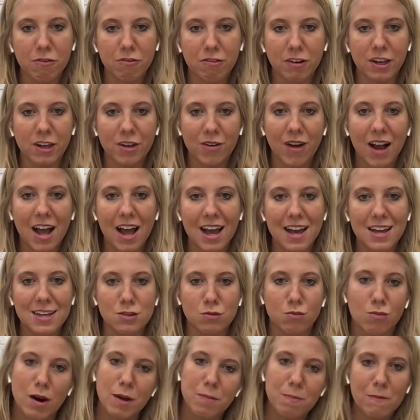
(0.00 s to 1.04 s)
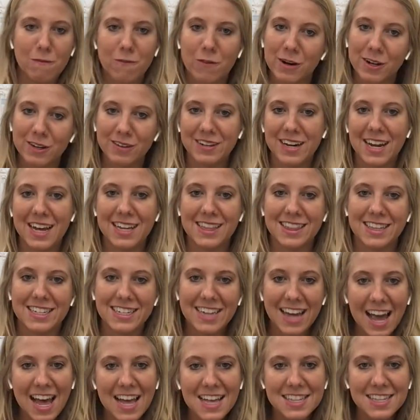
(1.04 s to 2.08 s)
for you guys right before you take the
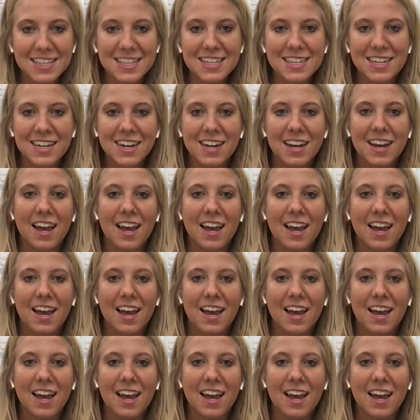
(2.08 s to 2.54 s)
test.